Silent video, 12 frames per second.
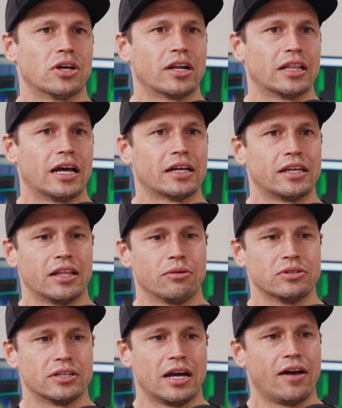only luckily that it
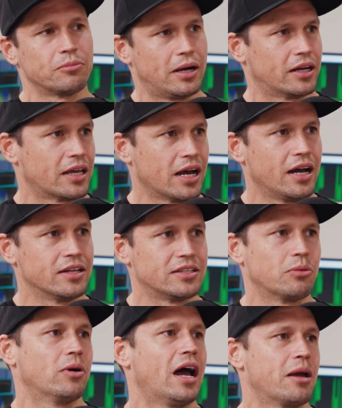was the aftermarket guards
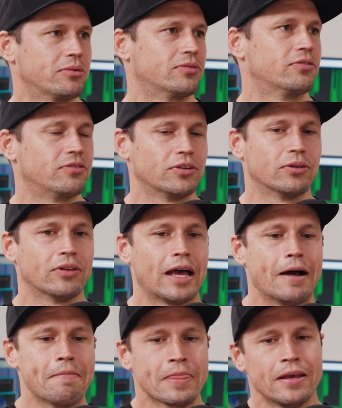that were able to fulfill
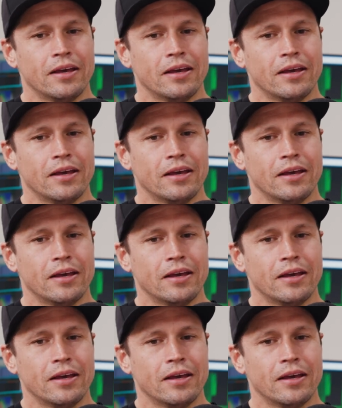that,